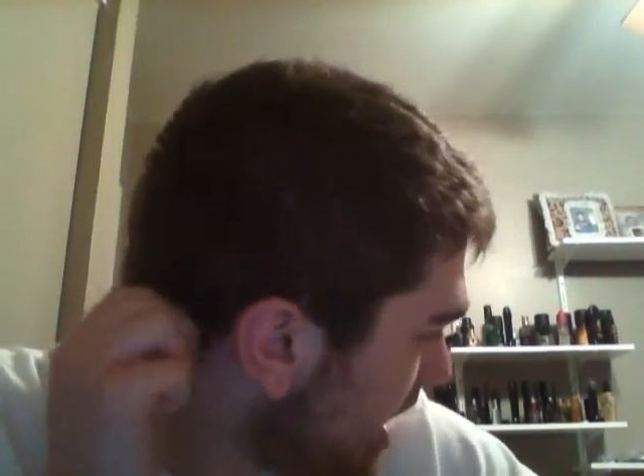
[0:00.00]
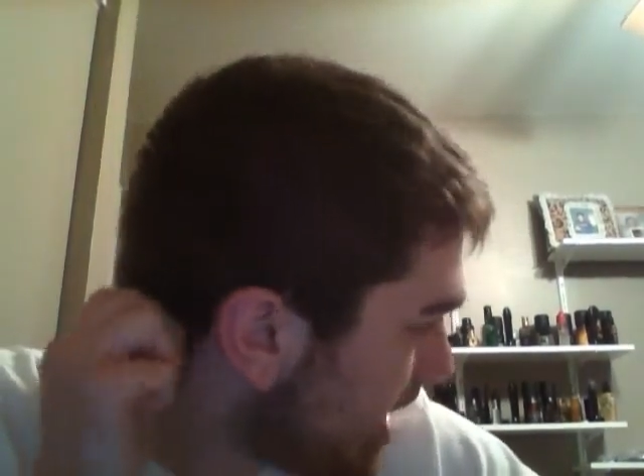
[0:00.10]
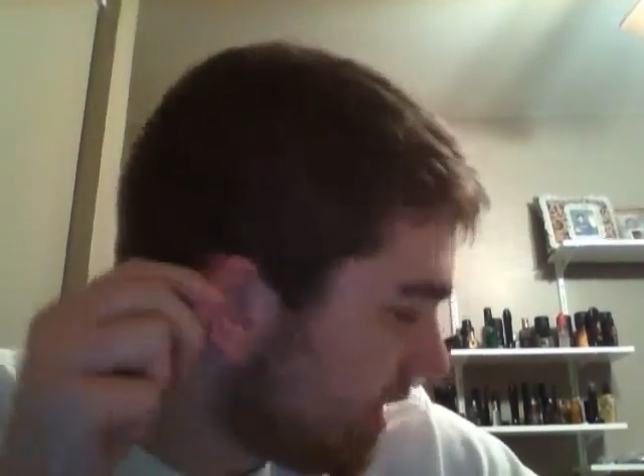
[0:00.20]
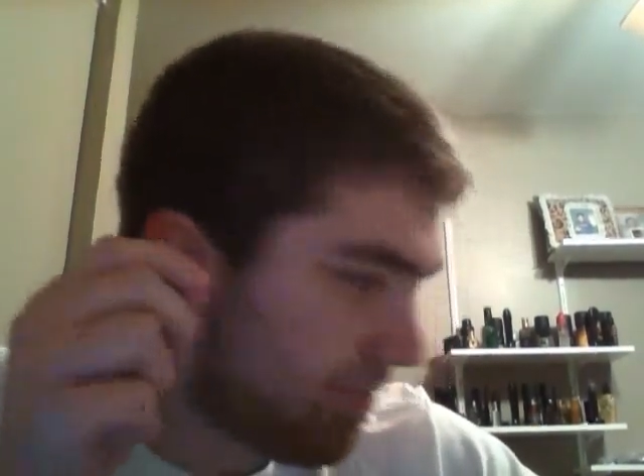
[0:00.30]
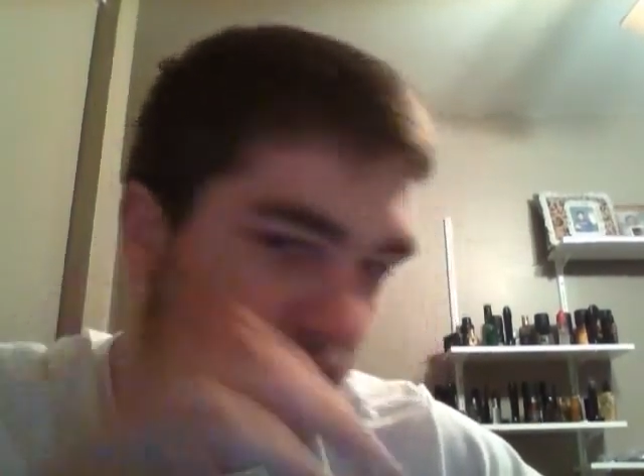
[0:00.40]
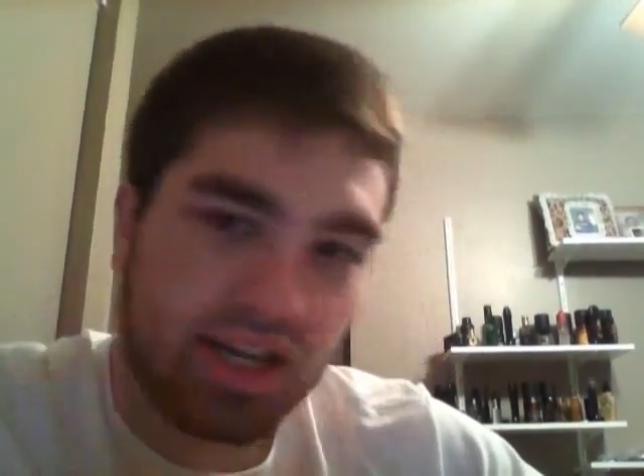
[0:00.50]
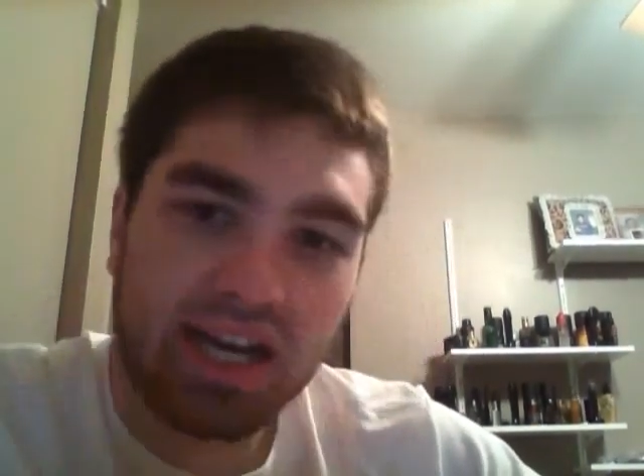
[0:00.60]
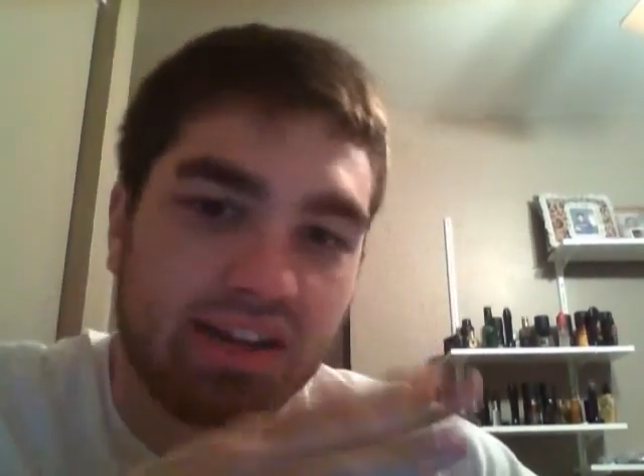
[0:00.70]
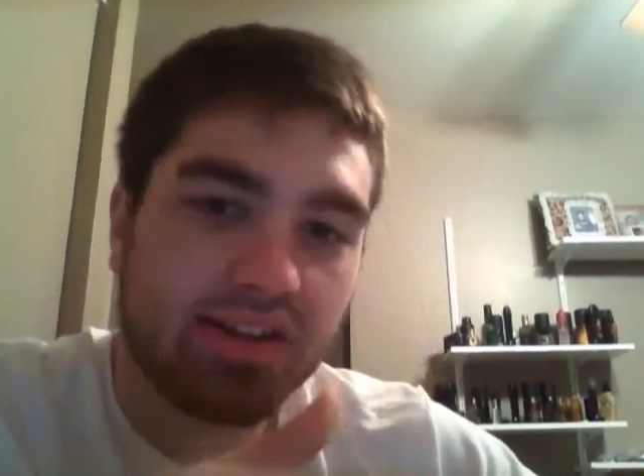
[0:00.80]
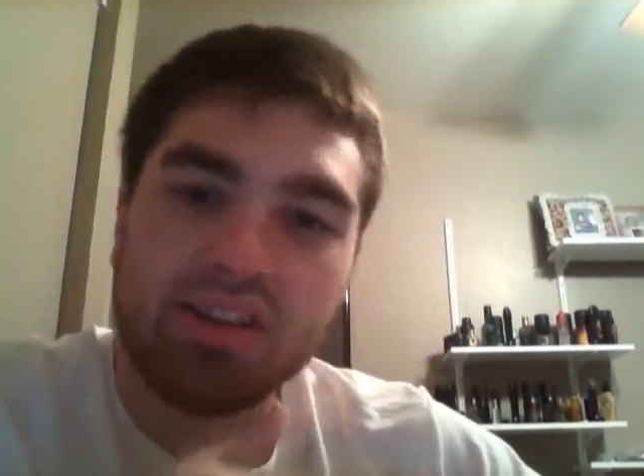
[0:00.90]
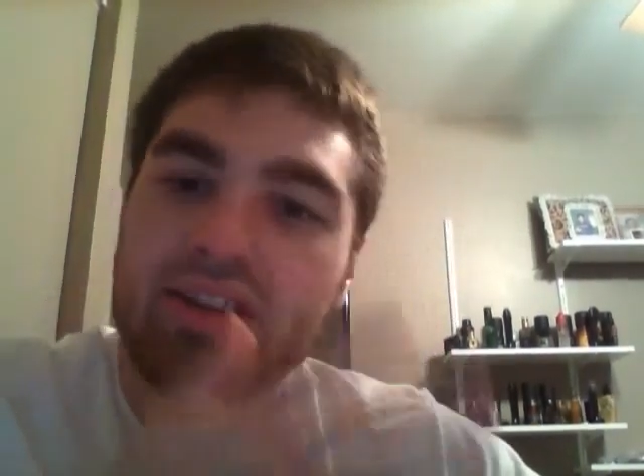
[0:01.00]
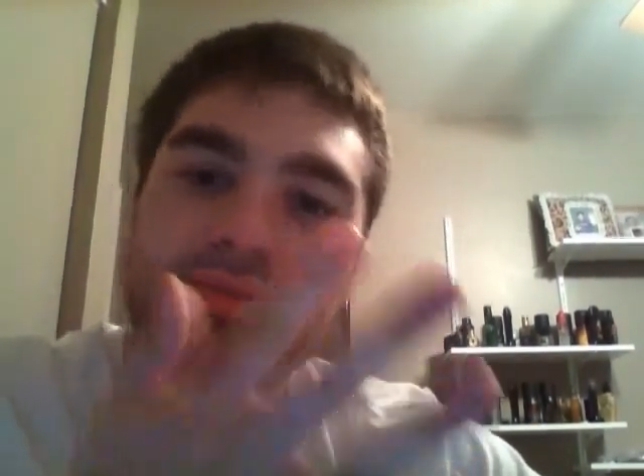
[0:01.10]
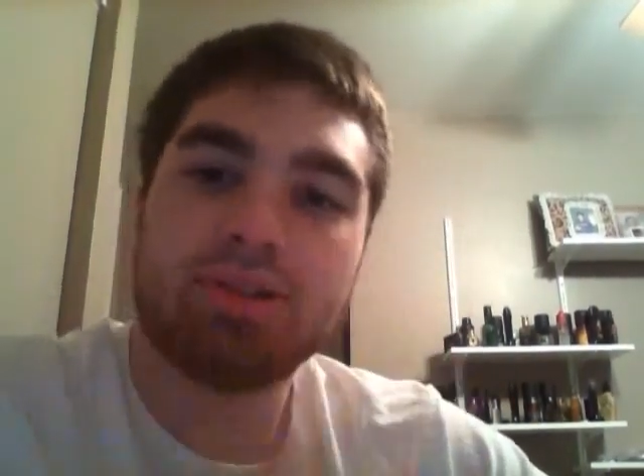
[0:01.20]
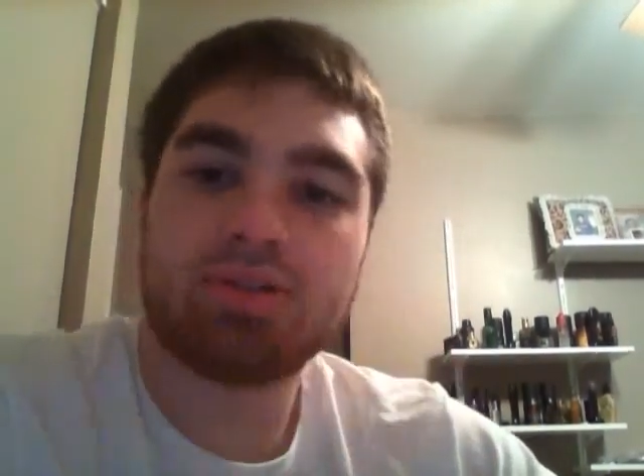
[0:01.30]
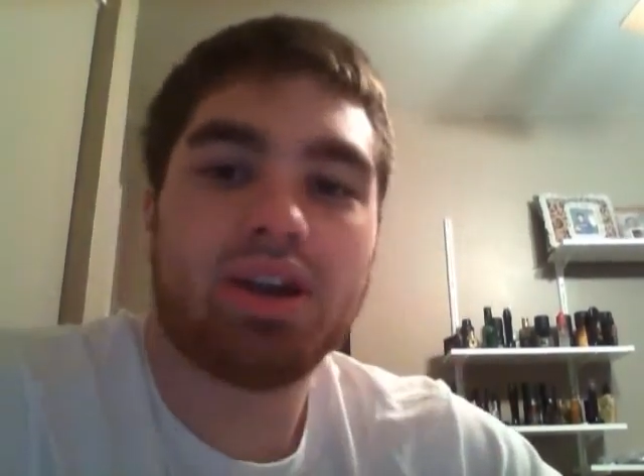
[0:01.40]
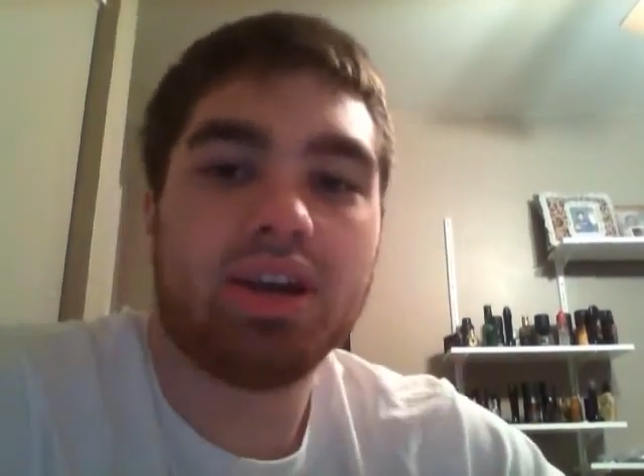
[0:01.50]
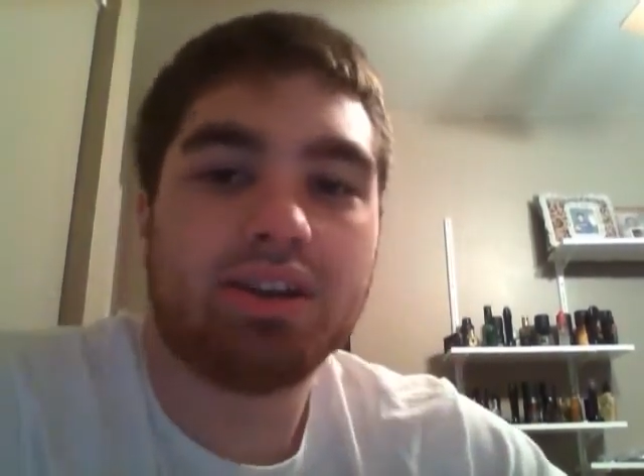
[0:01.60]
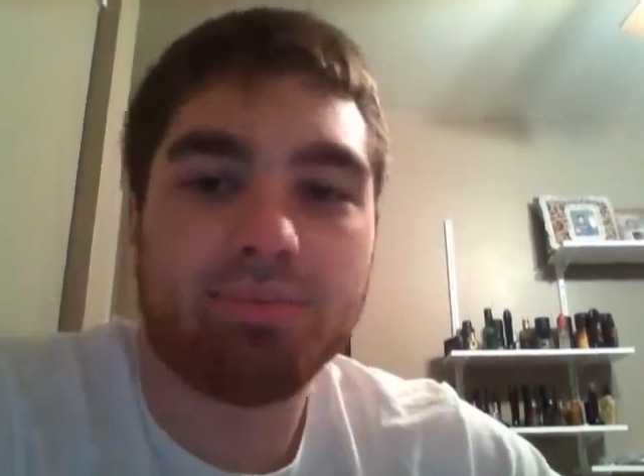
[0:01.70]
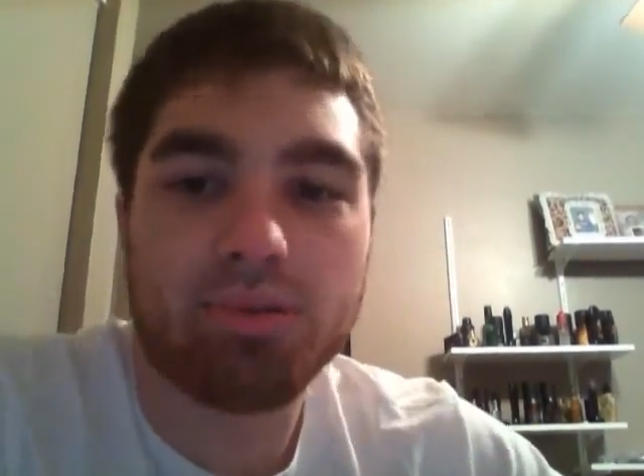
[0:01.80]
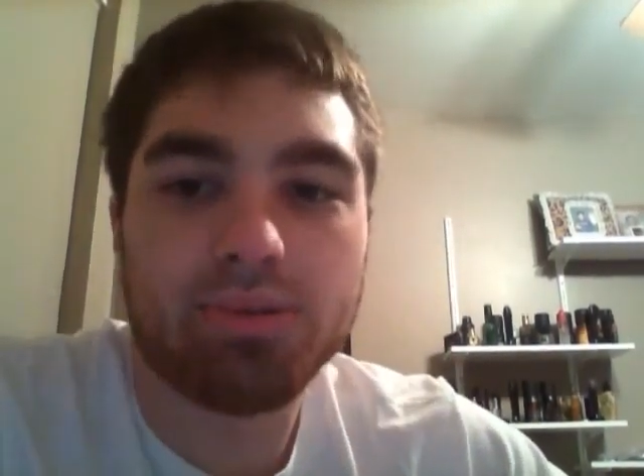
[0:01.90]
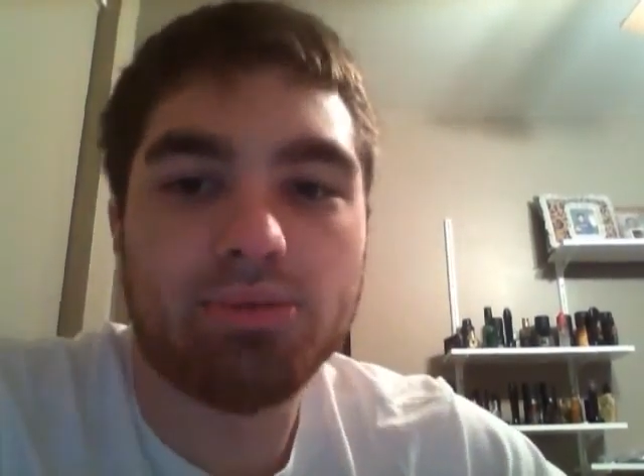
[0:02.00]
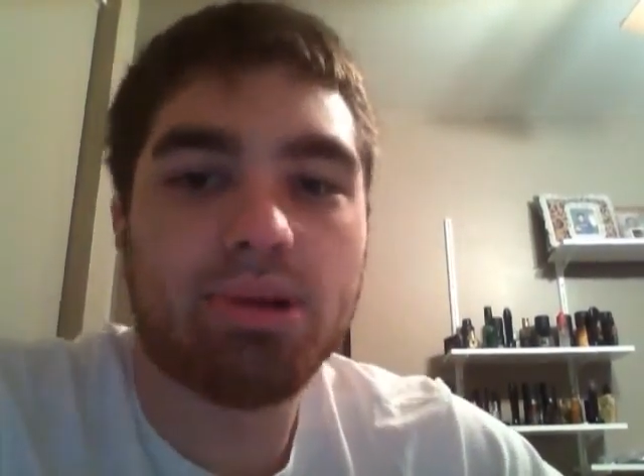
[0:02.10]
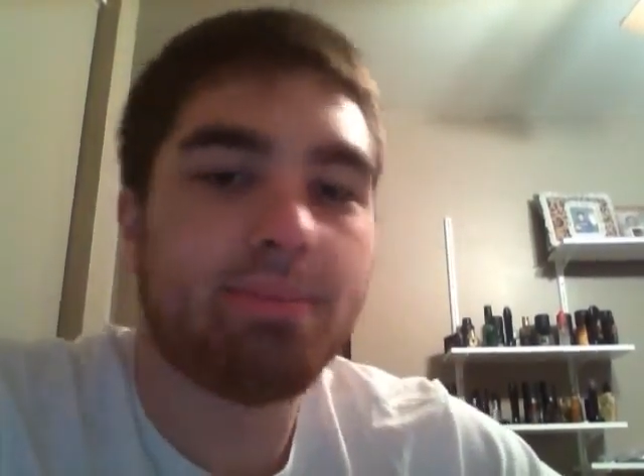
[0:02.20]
And I will constantly be trying to promote